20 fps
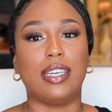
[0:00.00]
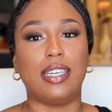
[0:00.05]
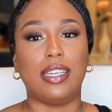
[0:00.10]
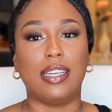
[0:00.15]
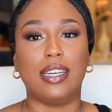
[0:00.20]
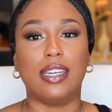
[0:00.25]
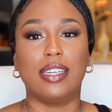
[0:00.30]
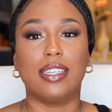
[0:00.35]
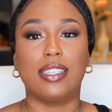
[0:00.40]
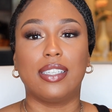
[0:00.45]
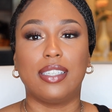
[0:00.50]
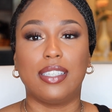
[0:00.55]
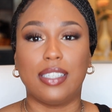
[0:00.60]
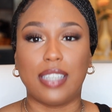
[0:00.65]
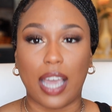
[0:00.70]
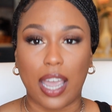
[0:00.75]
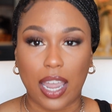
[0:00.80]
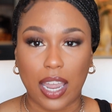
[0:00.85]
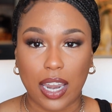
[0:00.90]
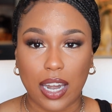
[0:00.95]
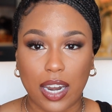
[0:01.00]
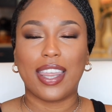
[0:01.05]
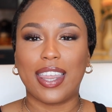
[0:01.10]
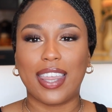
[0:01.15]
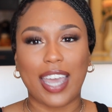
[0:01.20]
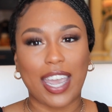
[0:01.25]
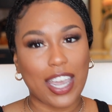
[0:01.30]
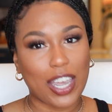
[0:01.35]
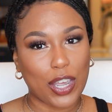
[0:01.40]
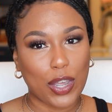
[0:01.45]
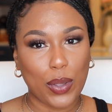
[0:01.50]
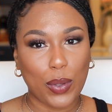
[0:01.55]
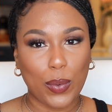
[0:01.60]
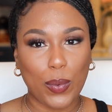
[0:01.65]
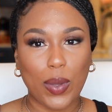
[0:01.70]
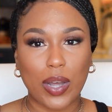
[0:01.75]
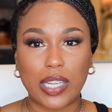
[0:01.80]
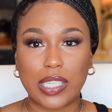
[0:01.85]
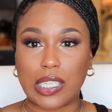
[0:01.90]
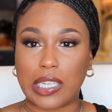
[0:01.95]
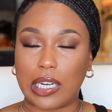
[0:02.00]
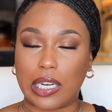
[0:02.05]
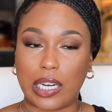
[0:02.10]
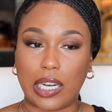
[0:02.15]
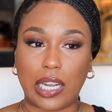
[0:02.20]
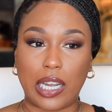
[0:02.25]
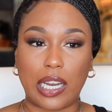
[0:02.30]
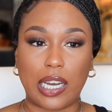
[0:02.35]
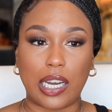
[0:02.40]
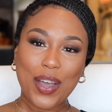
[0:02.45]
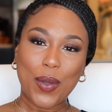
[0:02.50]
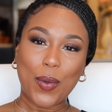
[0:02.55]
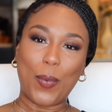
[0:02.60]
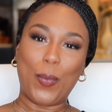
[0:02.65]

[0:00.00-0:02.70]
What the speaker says: insane. Thank you a ton.